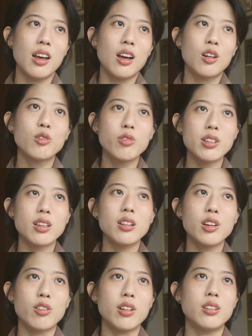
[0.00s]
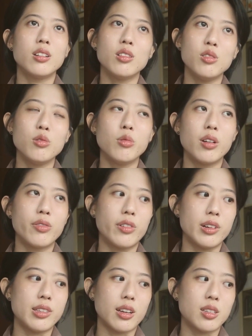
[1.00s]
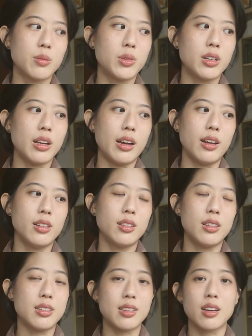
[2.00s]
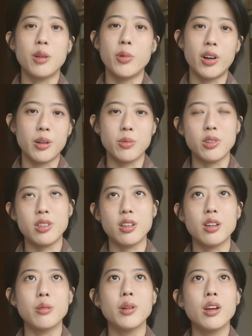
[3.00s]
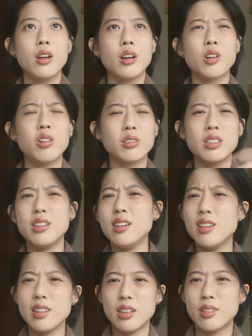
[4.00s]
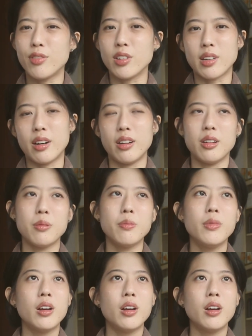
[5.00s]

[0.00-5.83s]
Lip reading: who recently created a new work for his exhibit at the Singapore Art Museum called T is for Time.